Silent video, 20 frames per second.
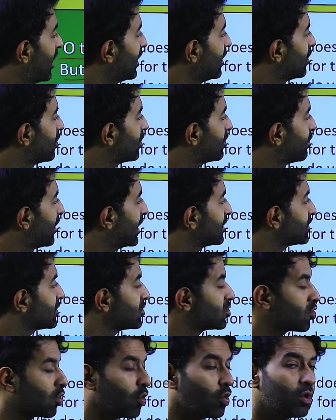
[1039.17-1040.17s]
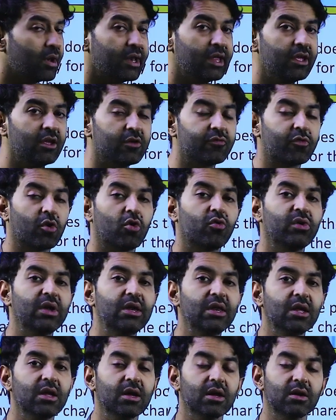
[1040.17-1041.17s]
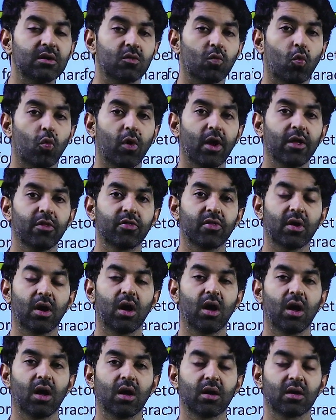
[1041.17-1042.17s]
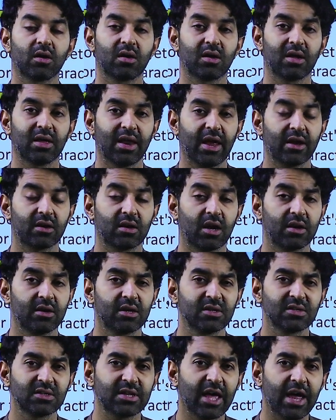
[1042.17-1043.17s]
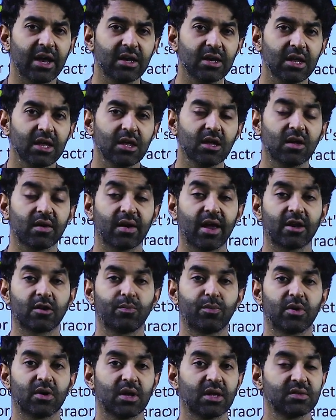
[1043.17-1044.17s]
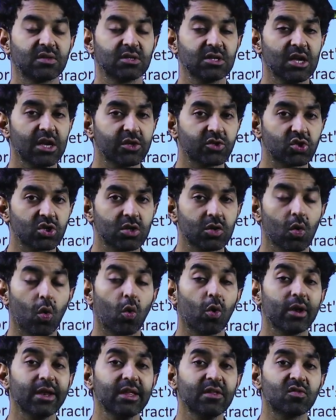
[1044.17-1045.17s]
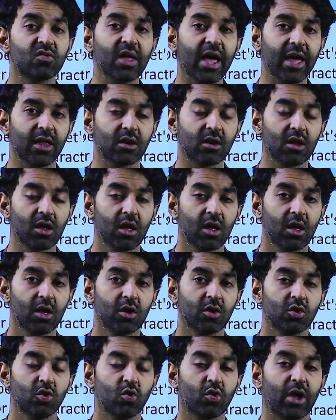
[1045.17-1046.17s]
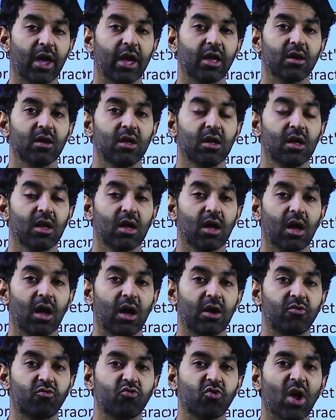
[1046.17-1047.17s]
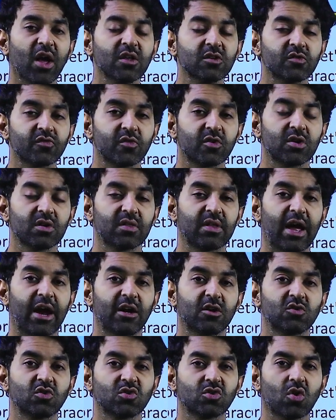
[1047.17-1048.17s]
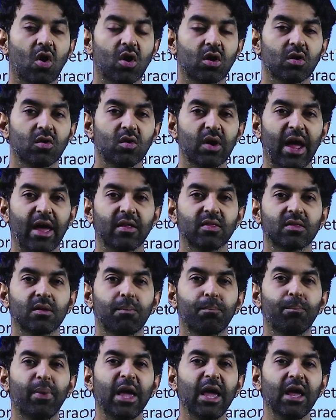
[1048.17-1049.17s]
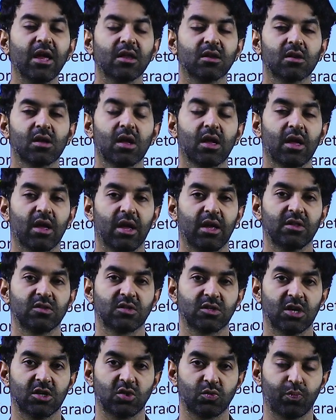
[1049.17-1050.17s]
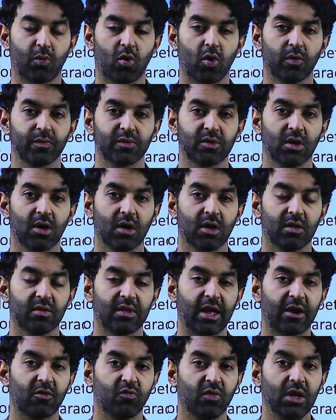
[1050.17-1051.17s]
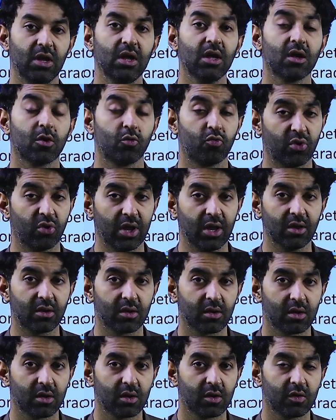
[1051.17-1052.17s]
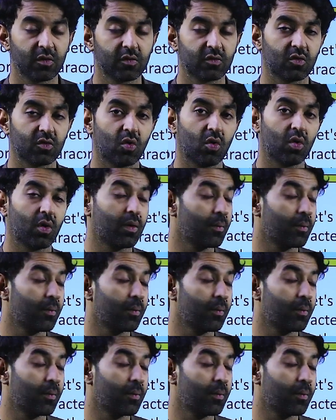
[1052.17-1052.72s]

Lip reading: good message only if you're reading it with correct understanding, correct pronunciation. Only then you can transfer that sorrow and the pain in such poems that we read. So